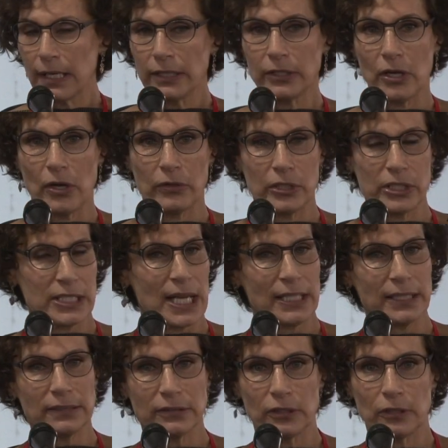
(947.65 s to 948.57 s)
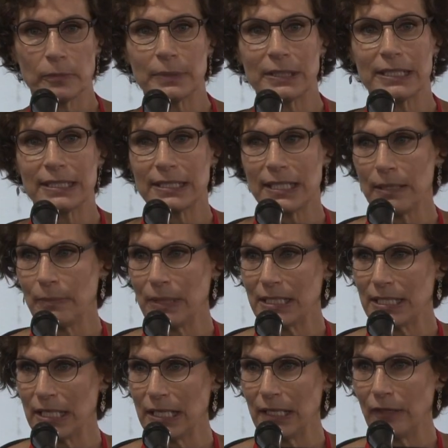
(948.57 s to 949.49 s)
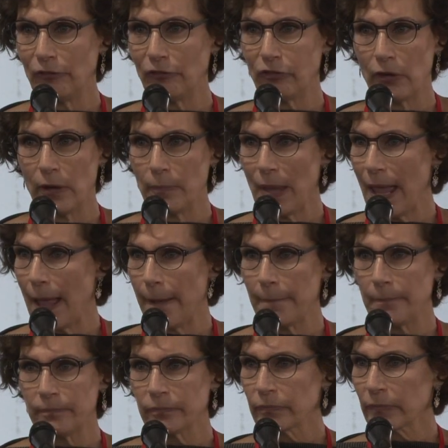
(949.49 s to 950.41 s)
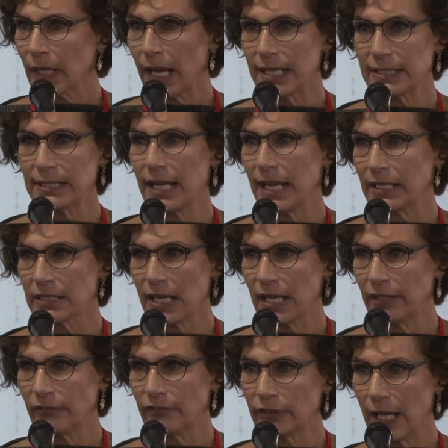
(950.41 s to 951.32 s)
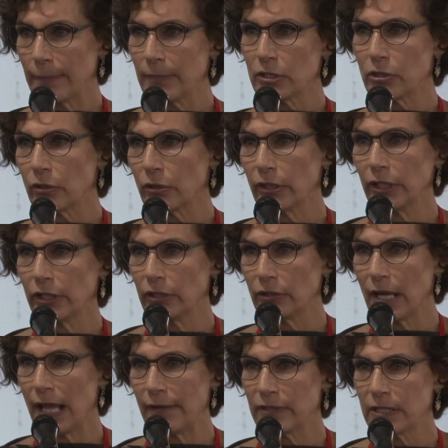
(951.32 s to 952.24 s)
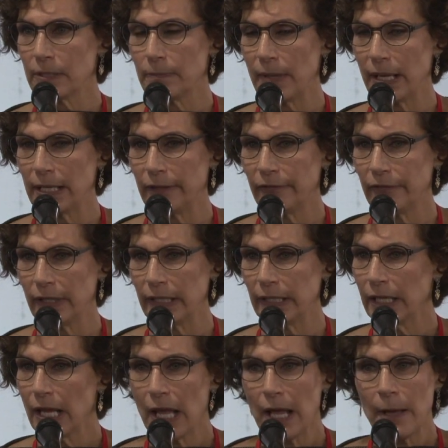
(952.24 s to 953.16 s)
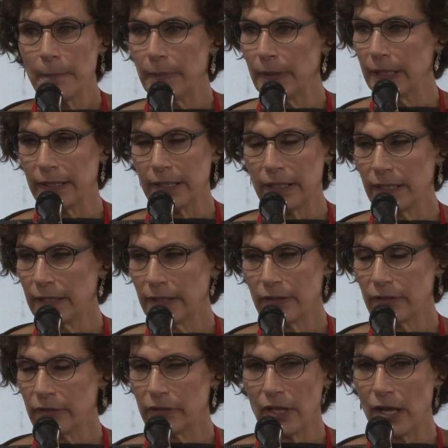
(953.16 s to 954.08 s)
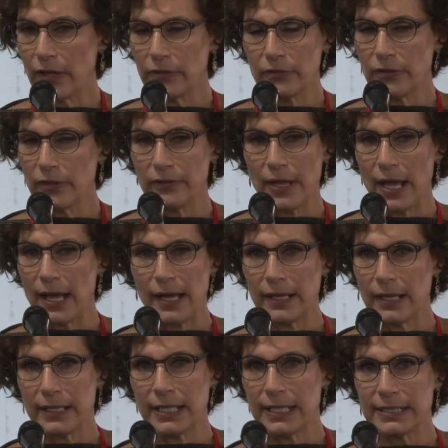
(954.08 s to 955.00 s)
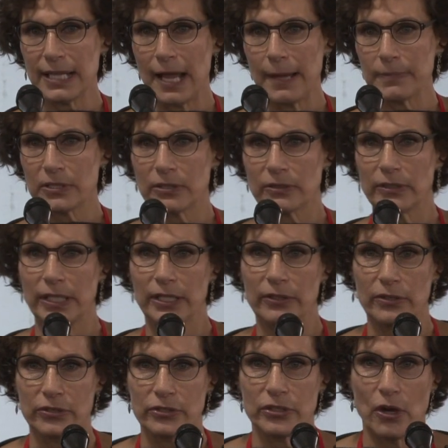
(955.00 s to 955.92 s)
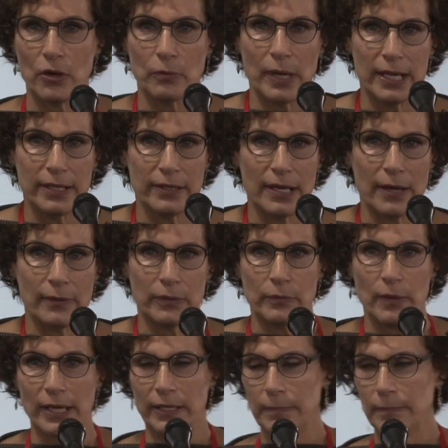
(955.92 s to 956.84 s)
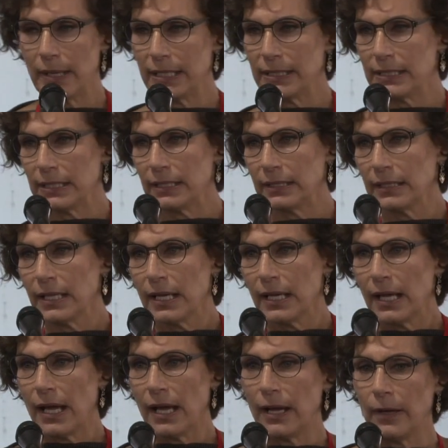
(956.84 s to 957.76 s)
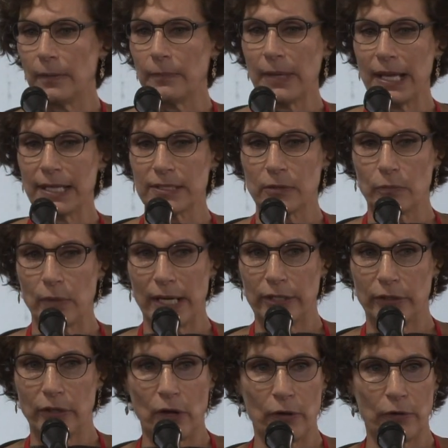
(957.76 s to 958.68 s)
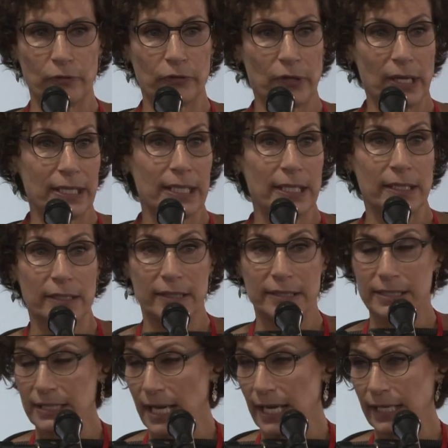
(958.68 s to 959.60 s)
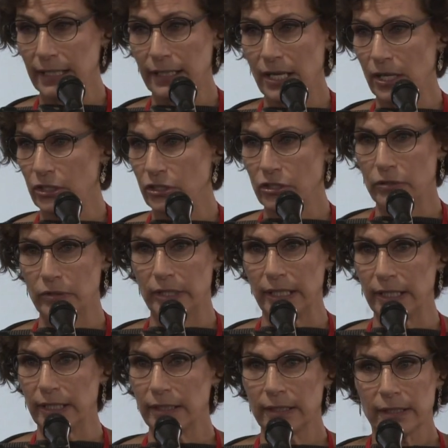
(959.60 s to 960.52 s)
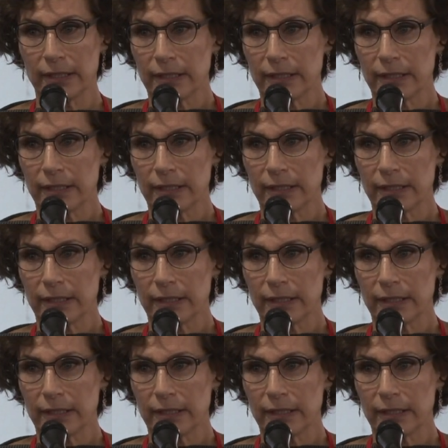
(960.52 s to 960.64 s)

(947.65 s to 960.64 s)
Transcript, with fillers: you know, you take a little bit of C B D from hemp as an anti-inflammatory and you'll have some benefit. But other than that, it is absolutely, there's no way that I would recommend it um, as a way to go for any state, country,